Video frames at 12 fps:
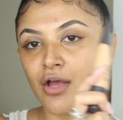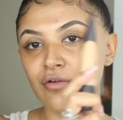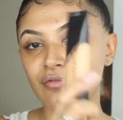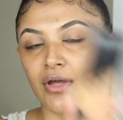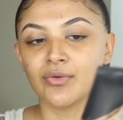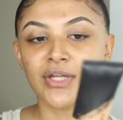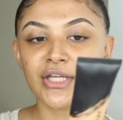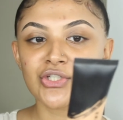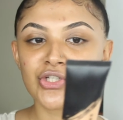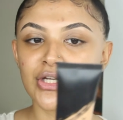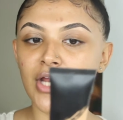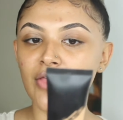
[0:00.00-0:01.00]

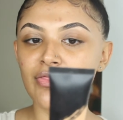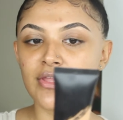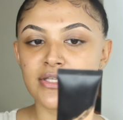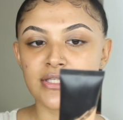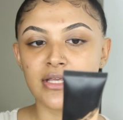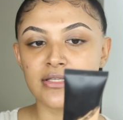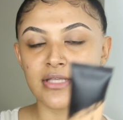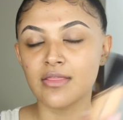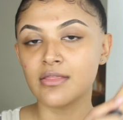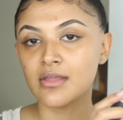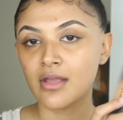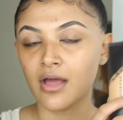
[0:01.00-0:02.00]
Foundation, and this is in
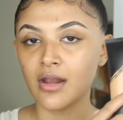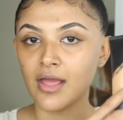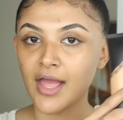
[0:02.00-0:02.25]
the color